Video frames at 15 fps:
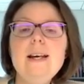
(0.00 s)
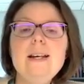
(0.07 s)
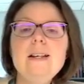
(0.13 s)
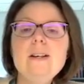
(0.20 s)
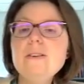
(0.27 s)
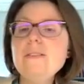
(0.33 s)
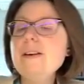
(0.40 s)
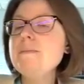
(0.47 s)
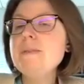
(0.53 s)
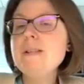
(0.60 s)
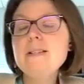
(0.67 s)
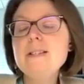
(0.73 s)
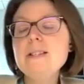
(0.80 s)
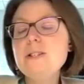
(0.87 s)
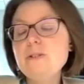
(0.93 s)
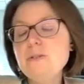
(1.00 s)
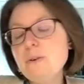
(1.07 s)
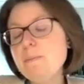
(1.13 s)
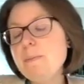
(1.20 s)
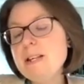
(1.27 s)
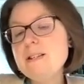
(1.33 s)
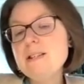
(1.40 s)
And all that means is you
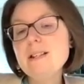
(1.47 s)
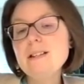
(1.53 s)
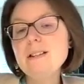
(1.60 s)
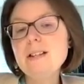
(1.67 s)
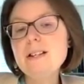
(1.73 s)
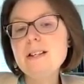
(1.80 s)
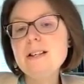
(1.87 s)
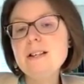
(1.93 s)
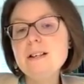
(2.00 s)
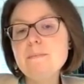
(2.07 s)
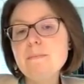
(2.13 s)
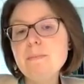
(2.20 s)
could basically